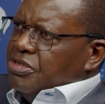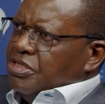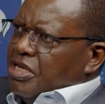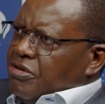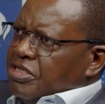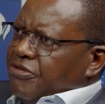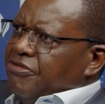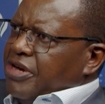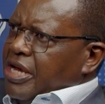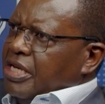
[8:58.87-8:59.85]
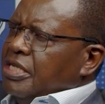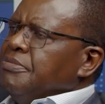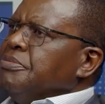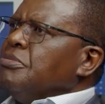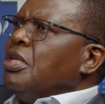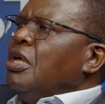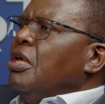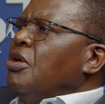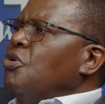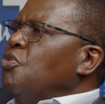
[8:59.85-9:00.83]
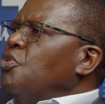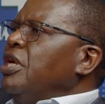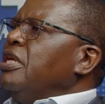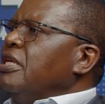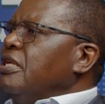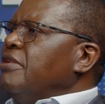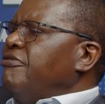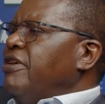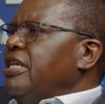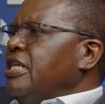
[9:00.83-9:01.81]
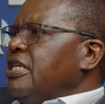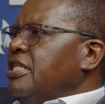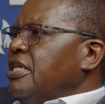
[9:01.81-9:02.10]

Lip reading: was afraid. When finally